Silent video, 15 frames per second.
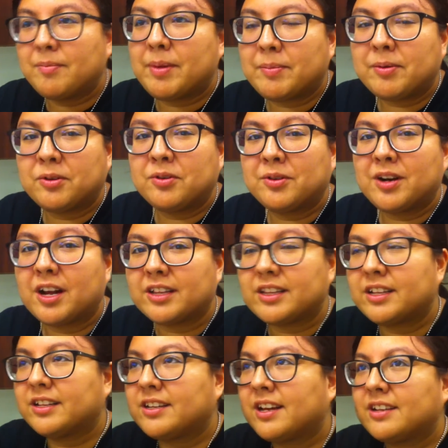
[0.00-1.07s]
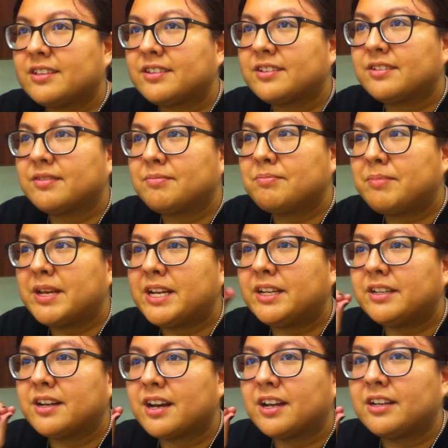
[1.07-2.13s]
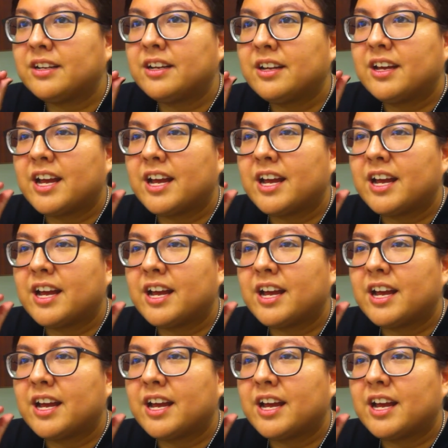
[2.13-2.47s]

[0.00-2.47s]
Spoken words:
people who got the test being done